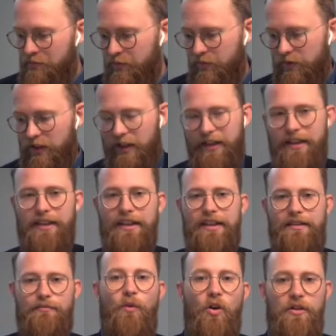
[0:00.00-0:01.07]
You're going to
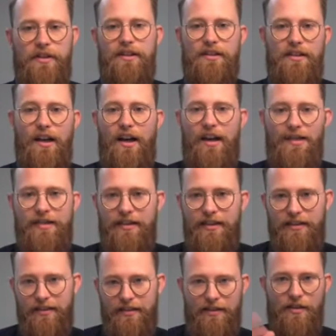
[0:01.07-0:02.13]
need more than
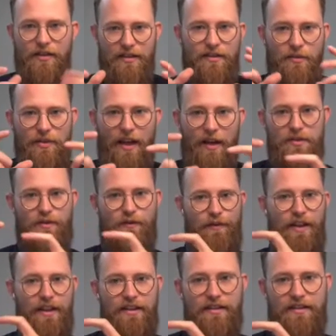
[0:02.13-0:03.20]
glasses to be able
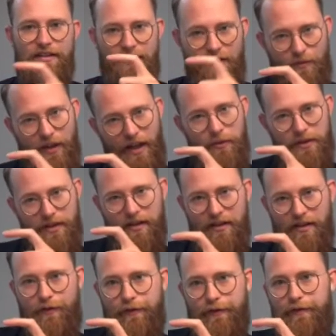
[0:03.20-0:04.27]
to
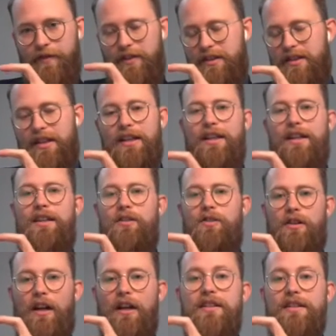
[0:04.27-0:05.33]
see
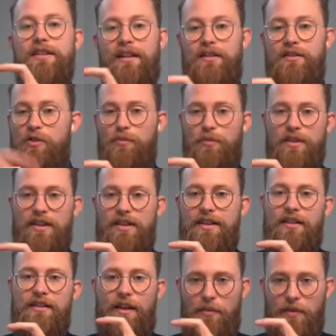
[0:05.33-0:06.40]
or understand the super
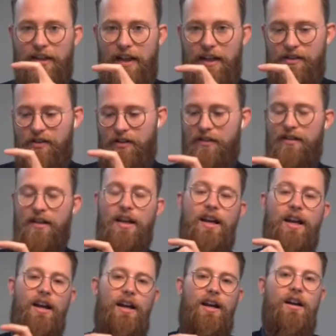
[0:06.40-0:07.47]
detailed application
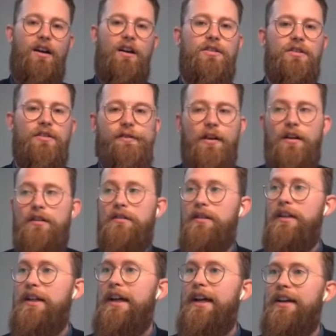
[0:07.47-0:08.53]
on your phone.
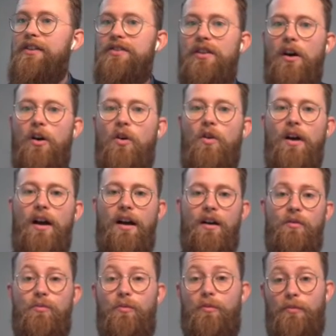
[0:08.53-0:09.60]
So
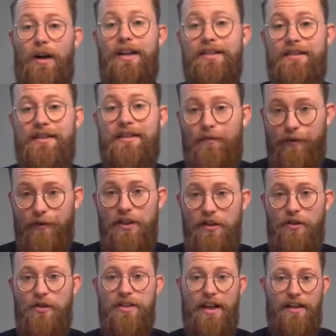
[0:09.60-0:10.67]
my tip for
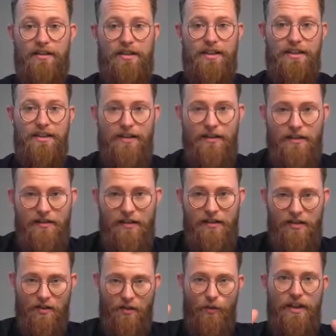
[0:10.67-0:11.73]
you is actually to
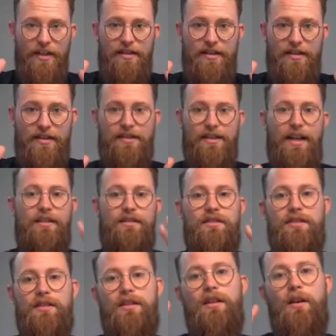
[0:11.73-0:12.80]
squeeze things down
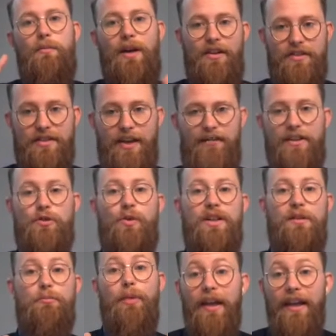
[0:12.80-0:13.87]
to about
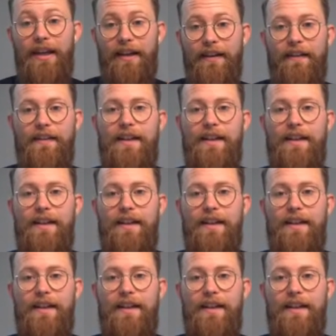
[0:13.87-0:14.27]
720p.